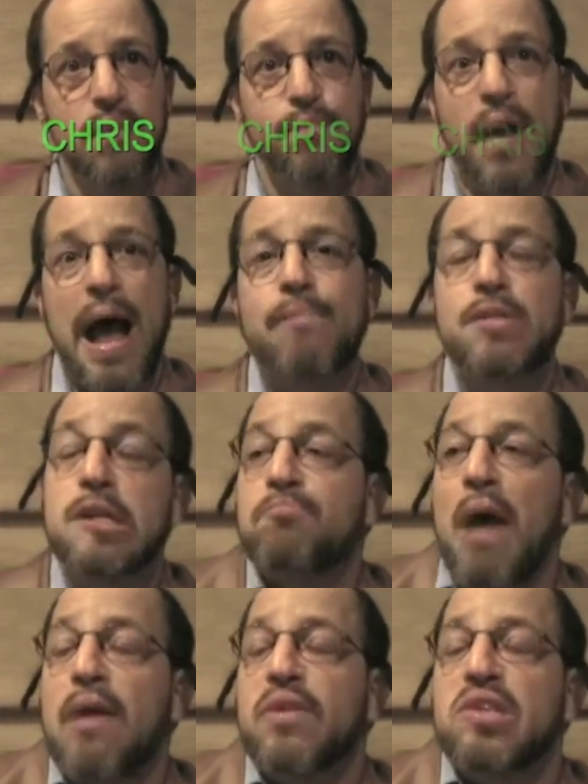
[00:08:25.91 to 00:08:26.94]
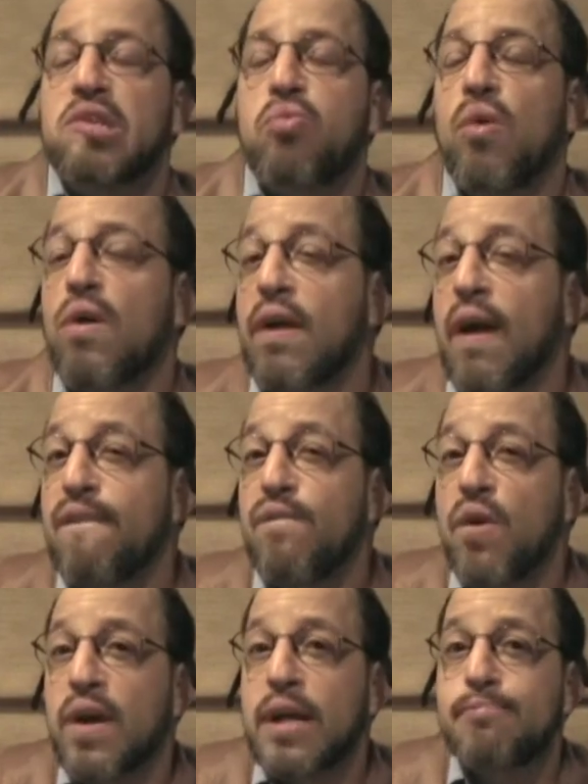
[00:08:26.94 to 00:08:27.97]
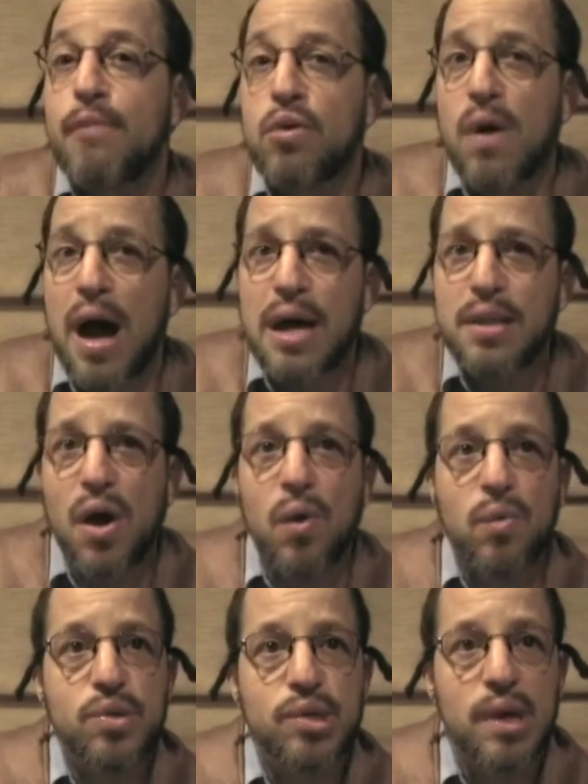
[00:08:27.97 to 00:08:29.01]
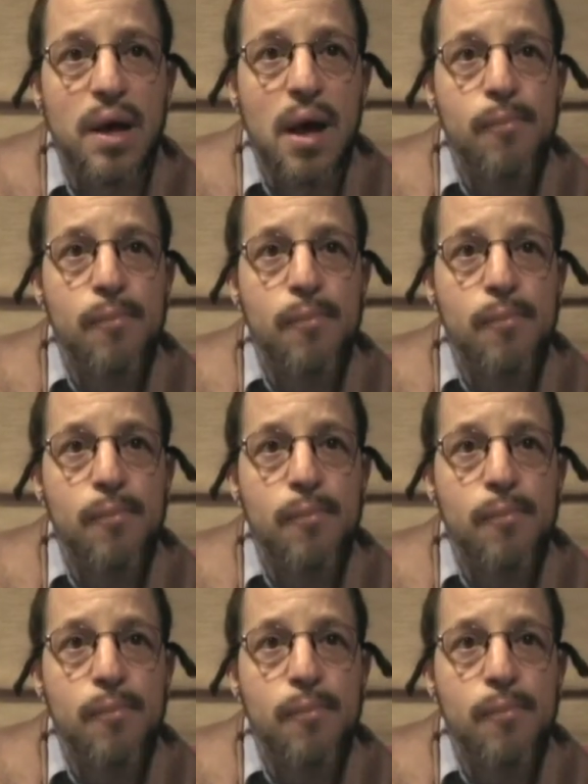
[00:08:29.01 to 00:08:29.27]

Perhaps his parents were converted Marranos,